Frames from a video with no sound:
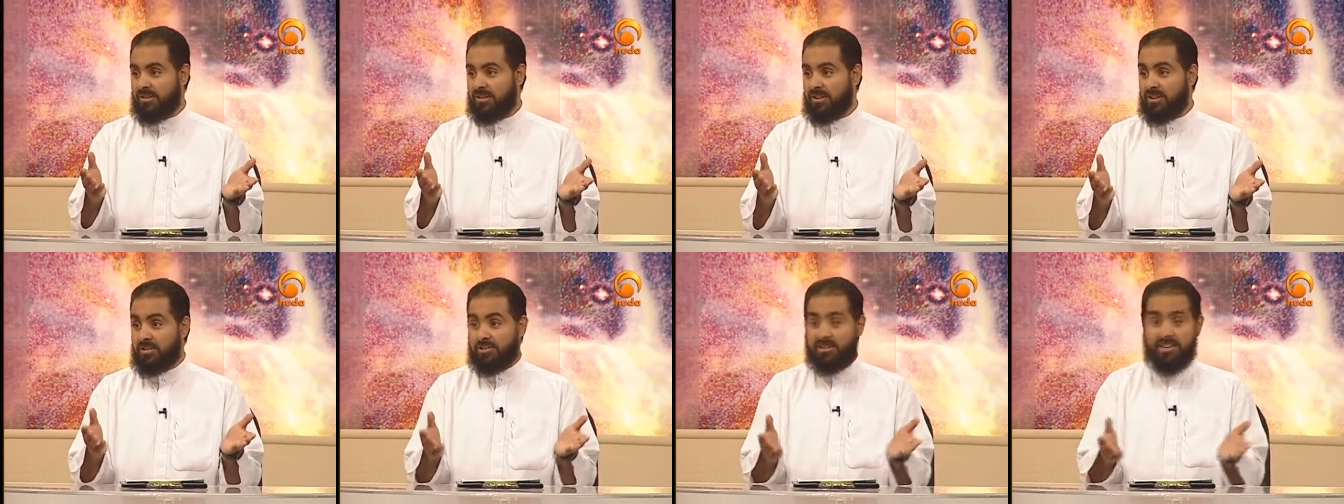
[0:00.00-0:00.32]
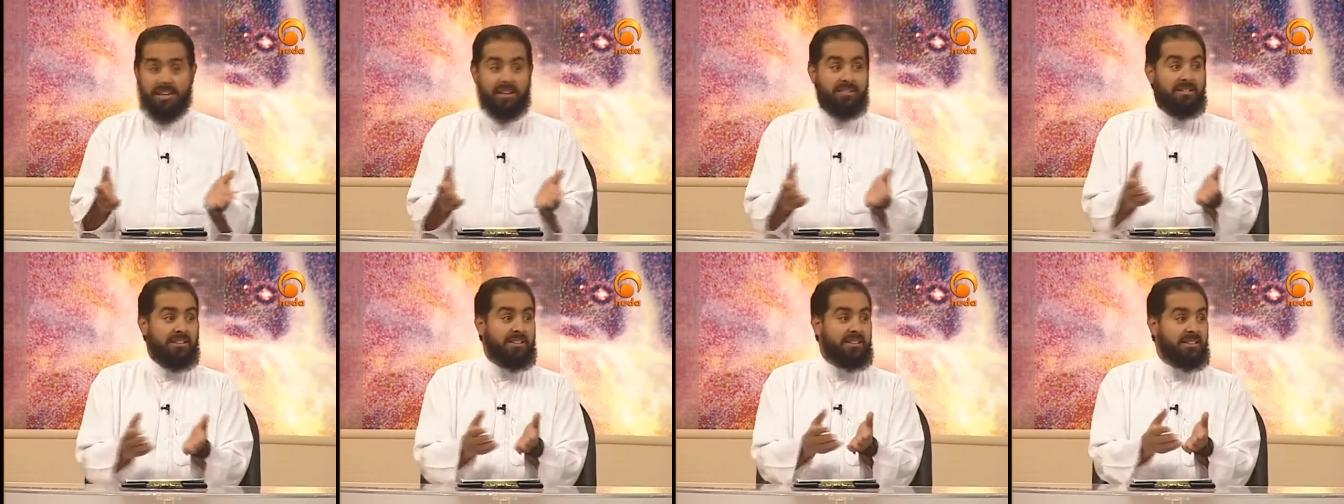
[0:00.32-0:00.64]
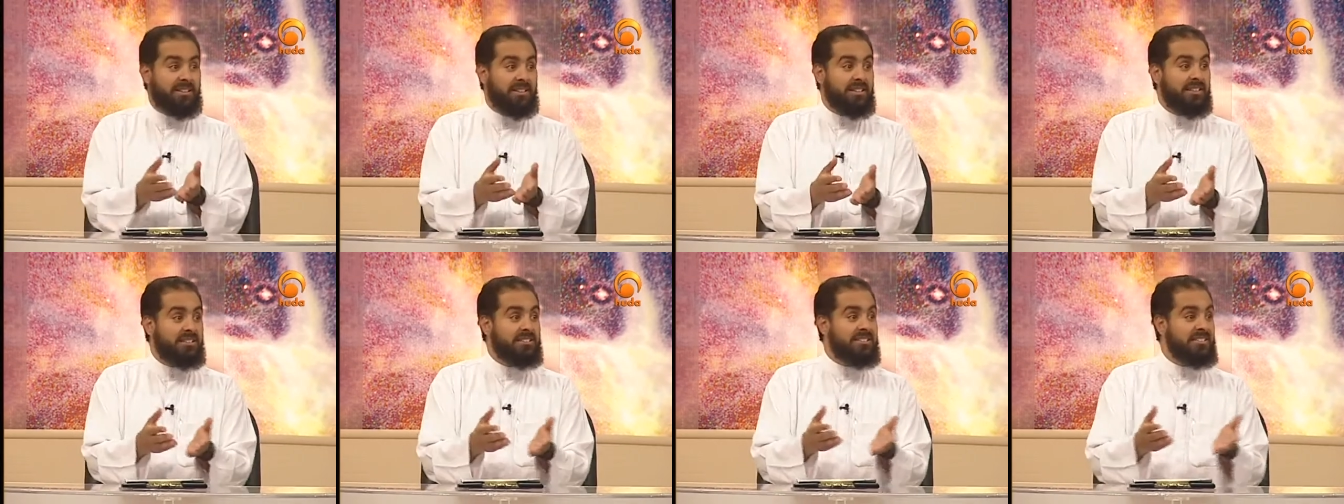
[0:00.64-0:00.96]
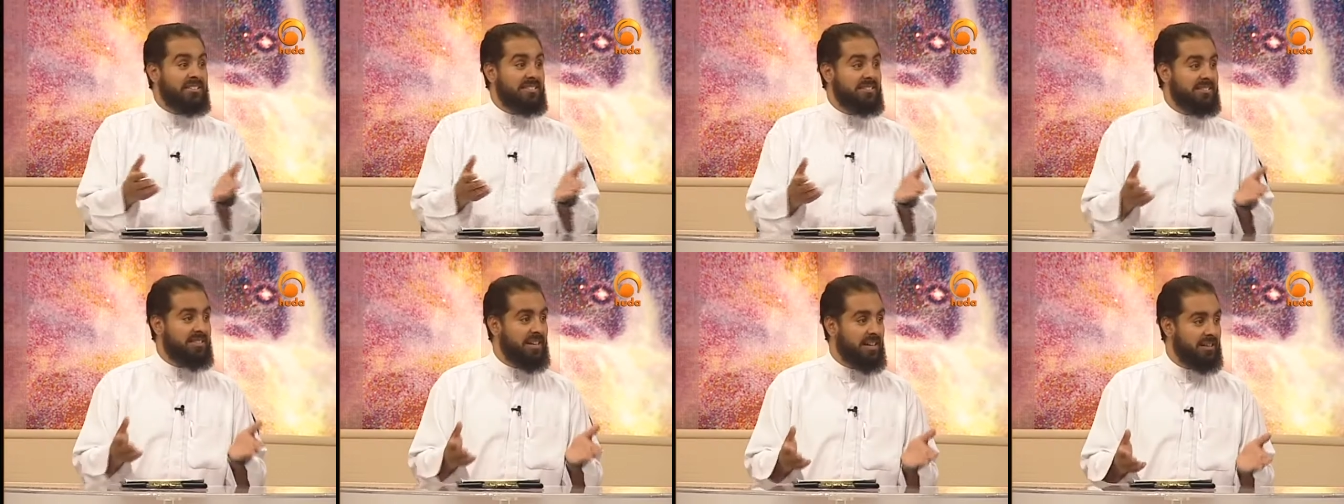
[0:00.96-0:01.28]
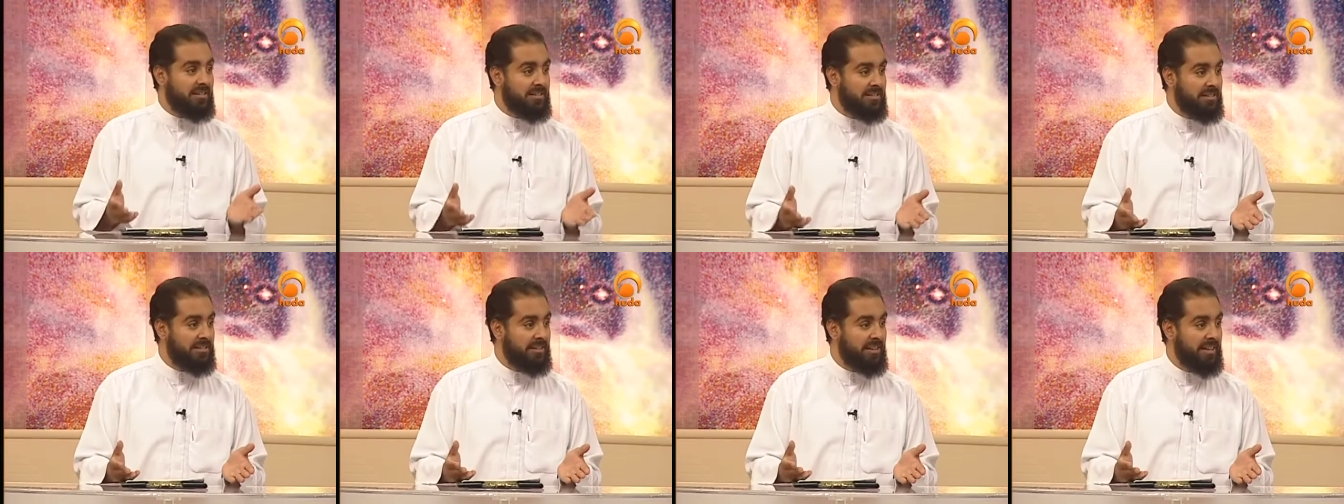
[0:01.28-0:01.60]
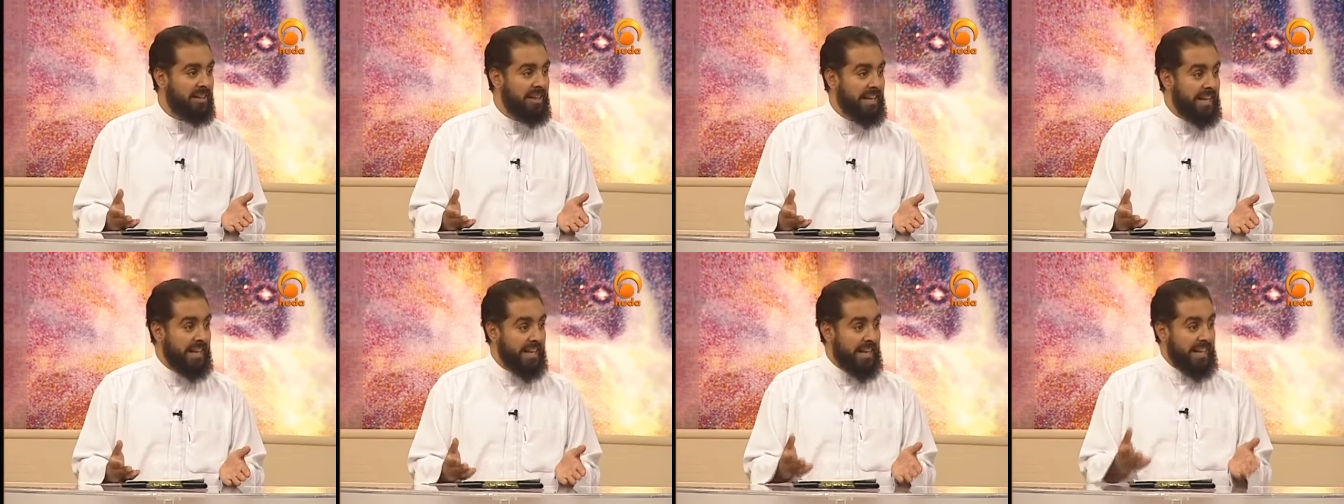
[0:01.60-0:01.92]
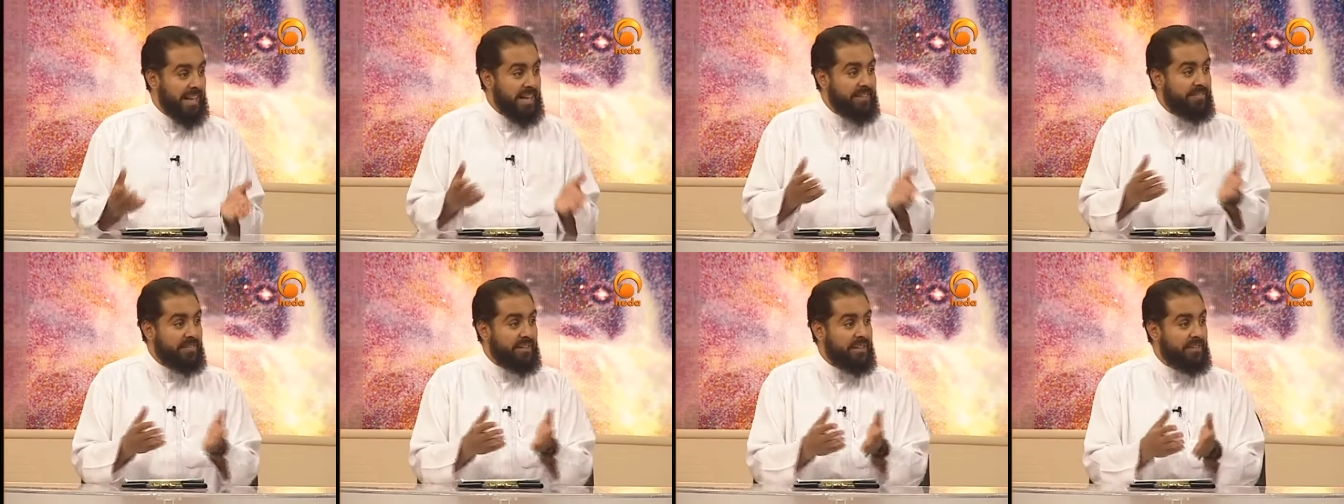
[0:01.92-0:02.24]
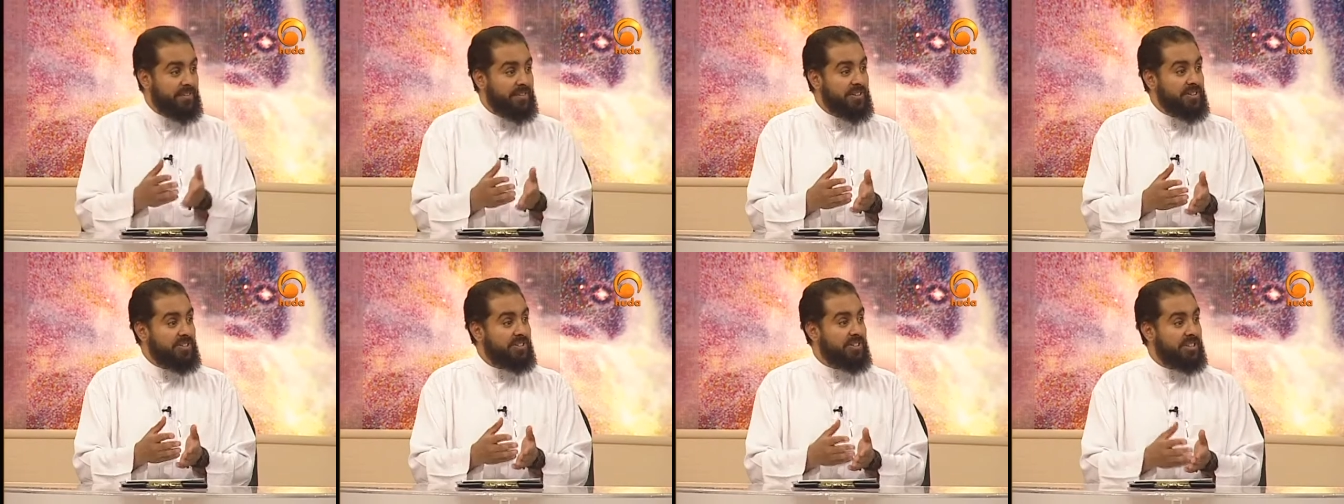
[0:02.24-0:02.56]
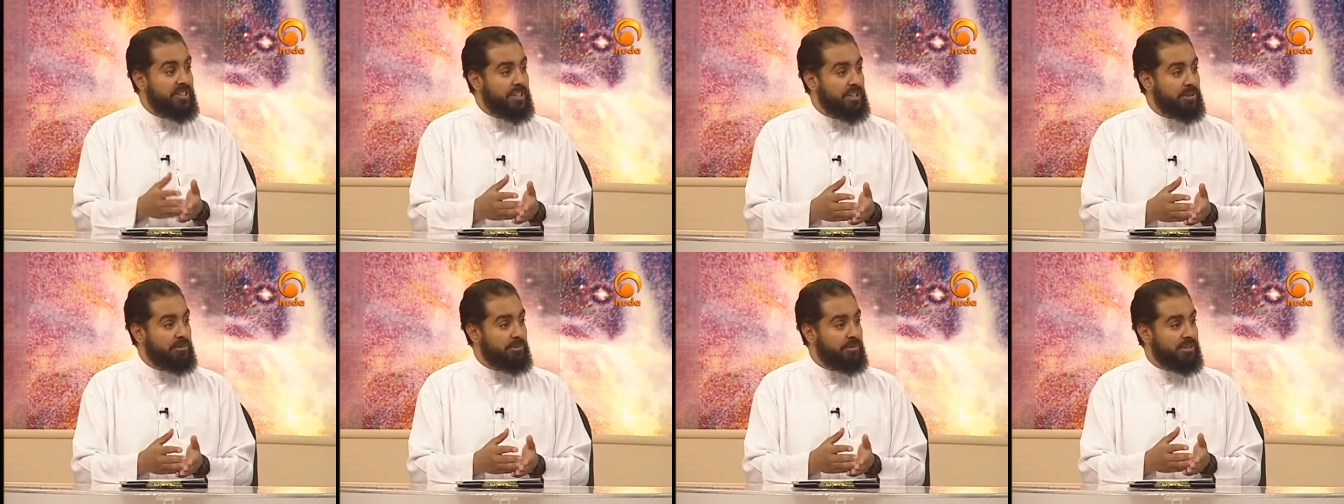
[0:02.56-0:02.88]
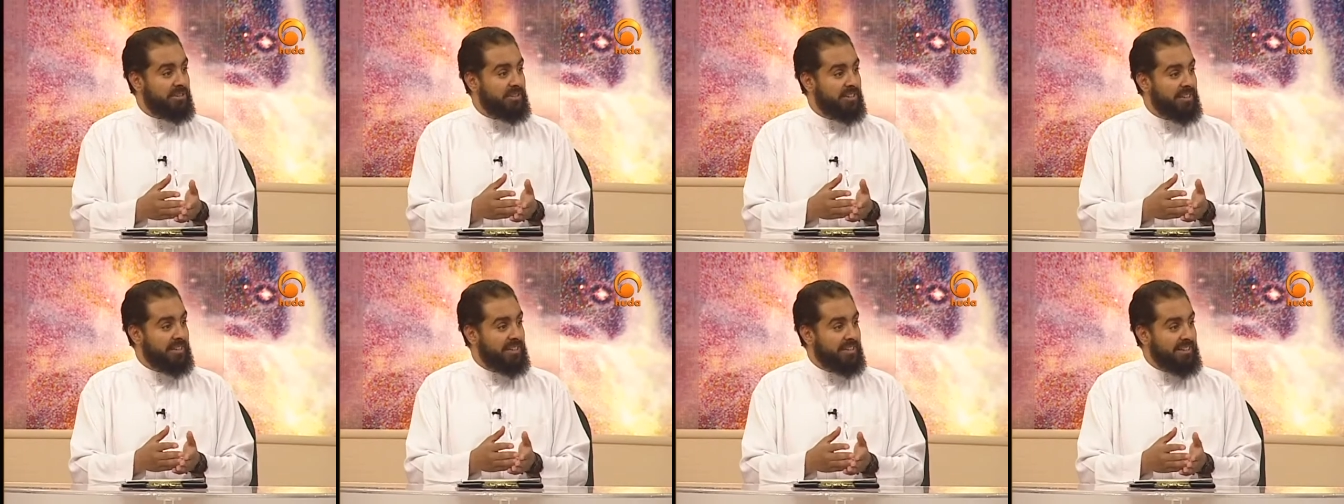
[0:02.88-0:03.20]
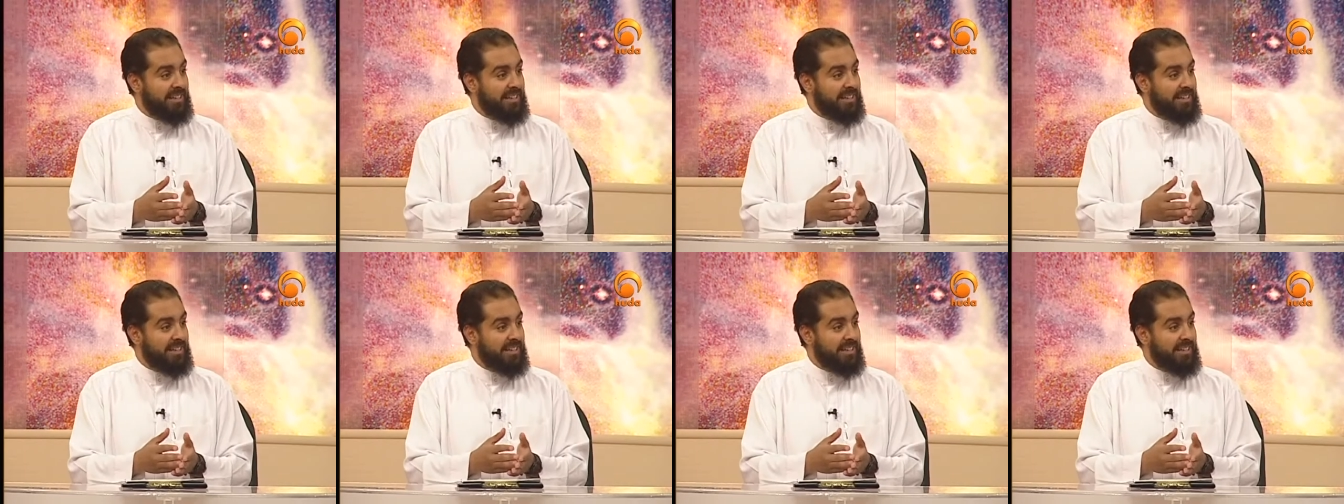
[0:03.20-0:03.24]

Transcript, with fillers: You're guaranteed success. Even if it seems